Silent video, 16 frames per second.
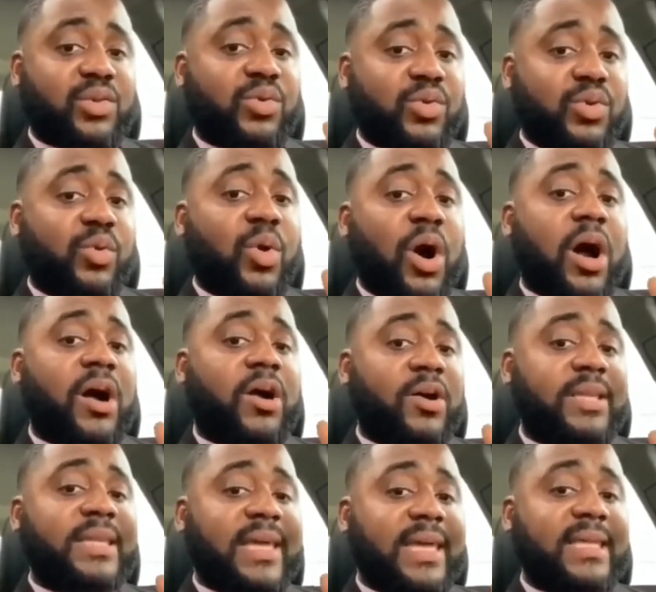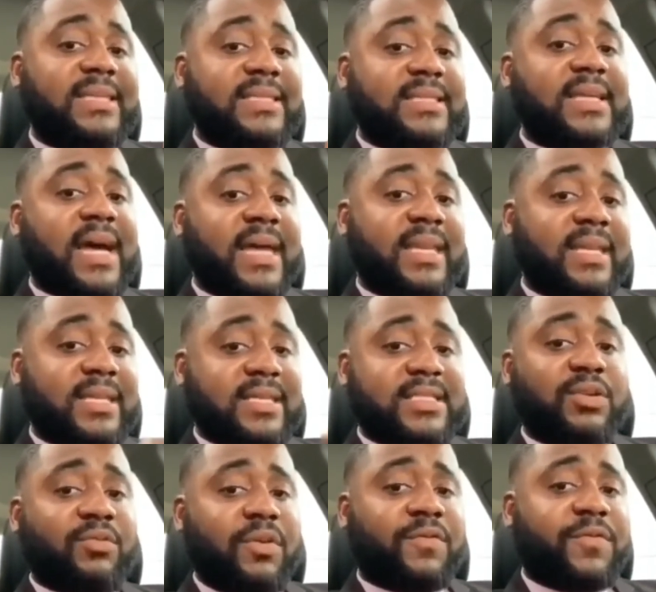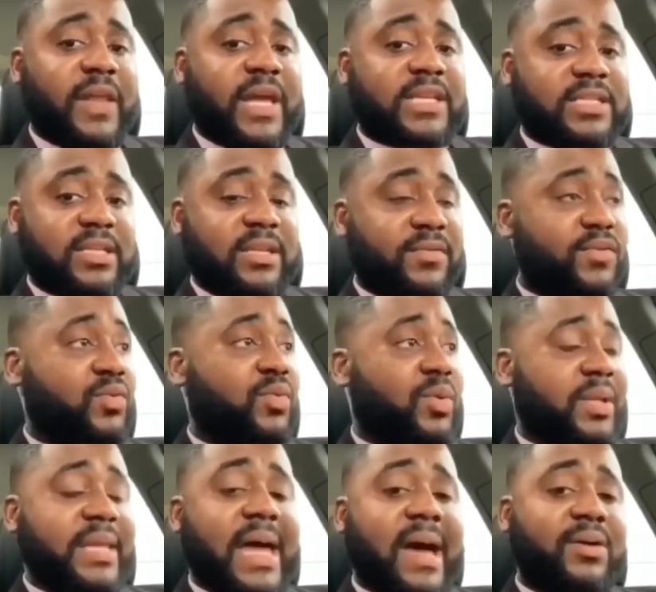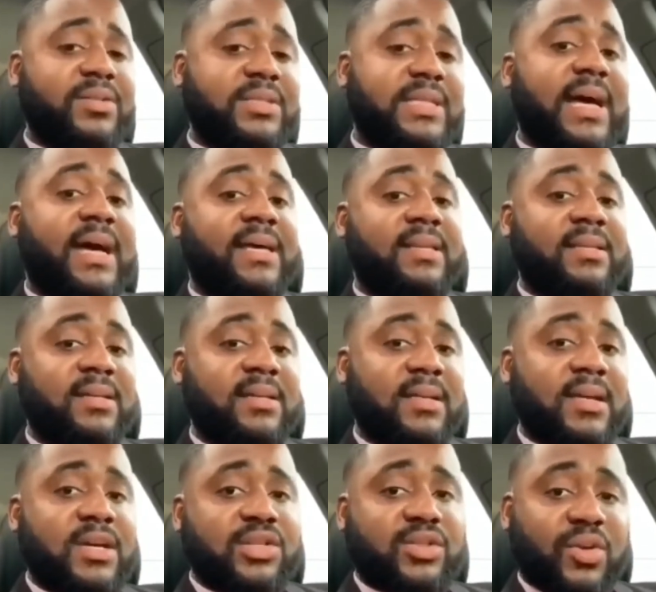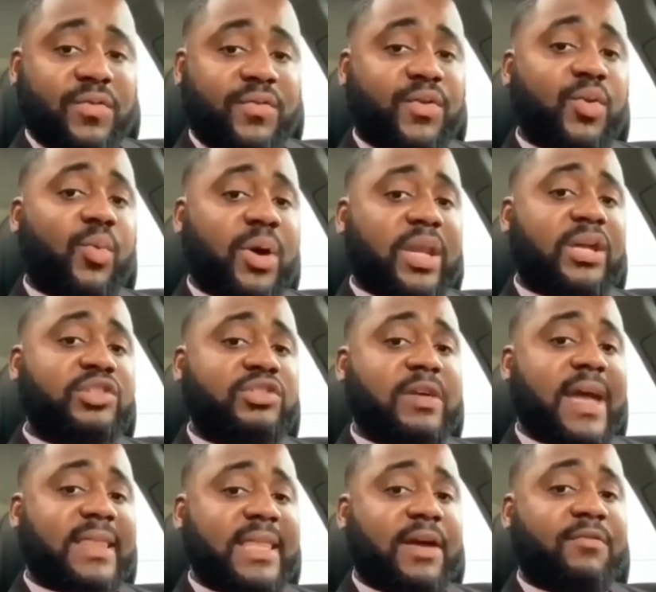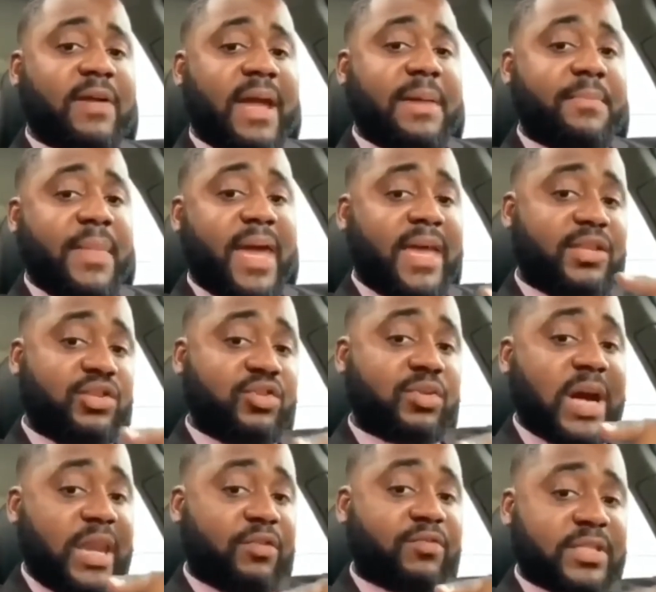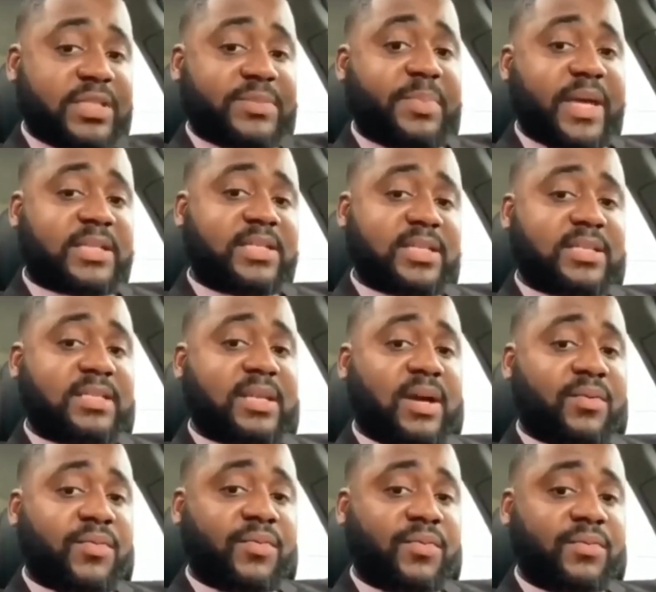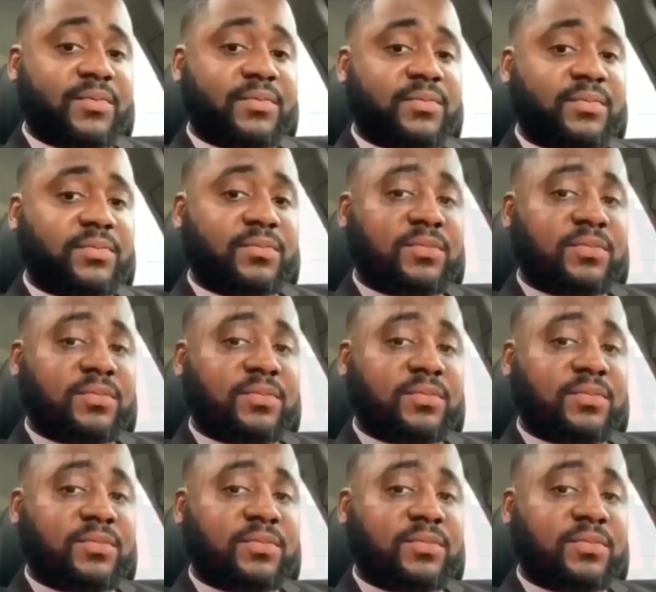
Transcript: it's who you are on the inside. And it's a reflection of you on the outside. So if you want to attract that right man, you got to respect yourself.